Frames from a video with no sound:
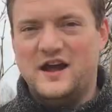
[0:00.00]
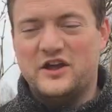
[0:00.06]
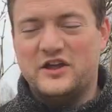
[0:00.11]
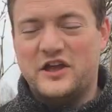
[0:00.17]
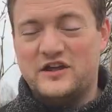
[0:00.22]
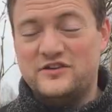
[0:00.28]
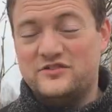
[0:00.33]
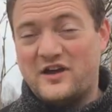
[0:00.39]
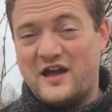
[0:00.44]

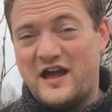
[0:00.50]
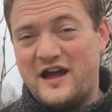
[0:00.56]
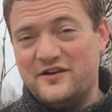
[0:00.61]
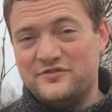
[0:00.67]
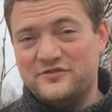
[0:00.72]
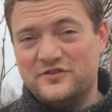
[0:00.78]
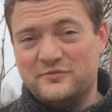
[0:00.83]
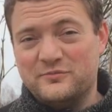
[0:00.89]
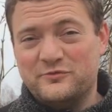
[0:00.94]
Okay, so I
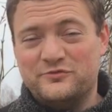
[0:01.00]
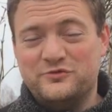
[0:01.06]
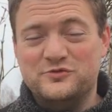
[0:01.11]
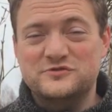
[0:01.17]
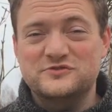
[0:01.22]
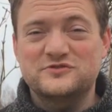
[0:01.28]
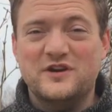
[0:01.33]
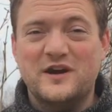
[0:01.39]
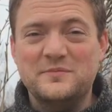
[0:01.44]
have some
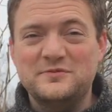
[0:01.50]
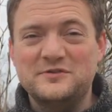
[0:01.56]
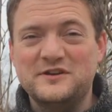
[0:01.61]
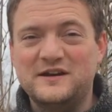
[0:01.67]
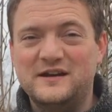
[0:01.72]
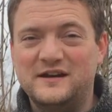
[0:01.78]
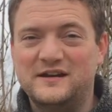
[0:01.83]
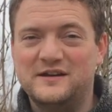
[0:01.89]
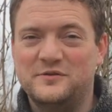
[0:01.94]
food scraps
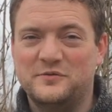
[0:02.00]
here.